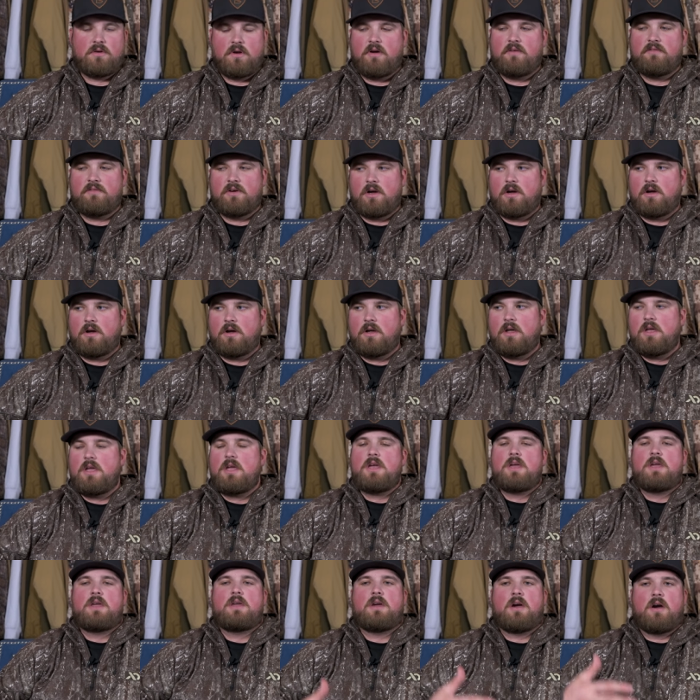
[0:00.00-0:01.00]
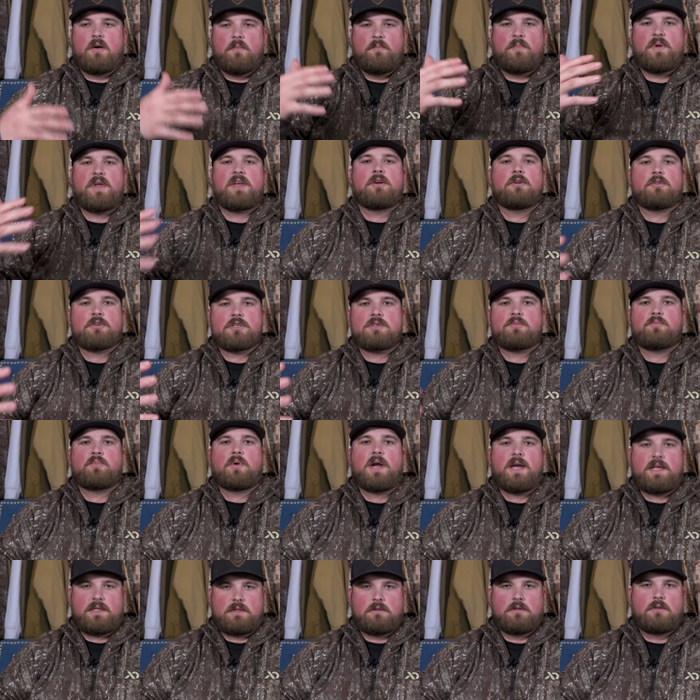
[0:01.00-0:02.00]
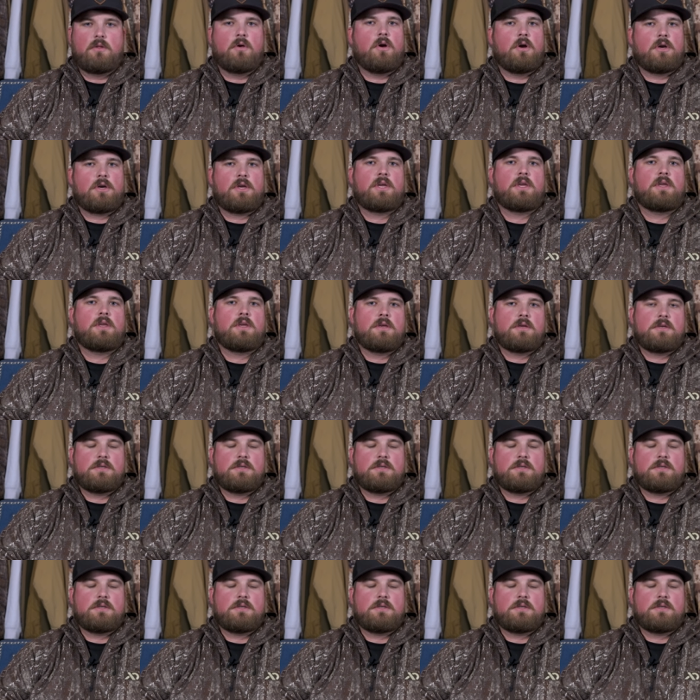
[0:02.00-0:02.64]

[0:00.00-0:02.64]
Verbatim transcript: of a, a bigger spread look.